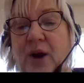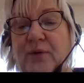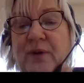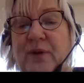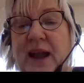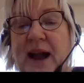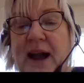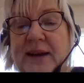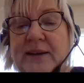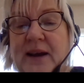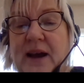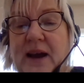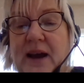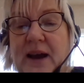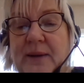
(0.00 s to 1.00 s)

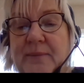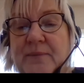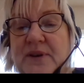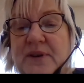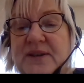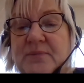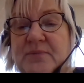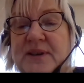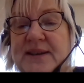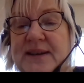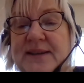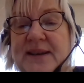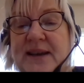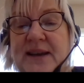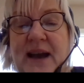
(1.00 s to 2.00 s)
Rhiann, somebody's
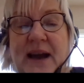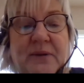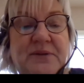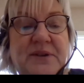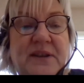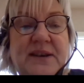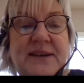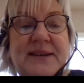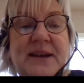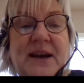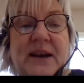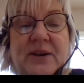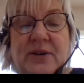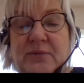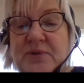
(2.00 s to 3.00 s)
asking, how do they
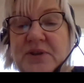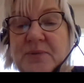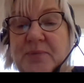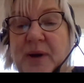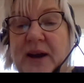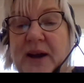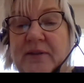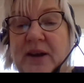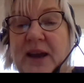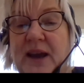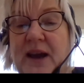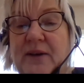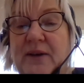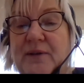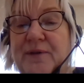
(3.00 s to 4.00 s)
sign up to Parent
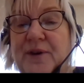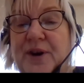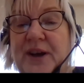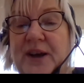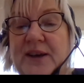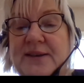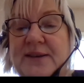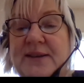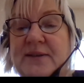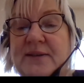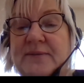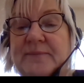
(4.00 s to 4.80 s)
Carer Voice?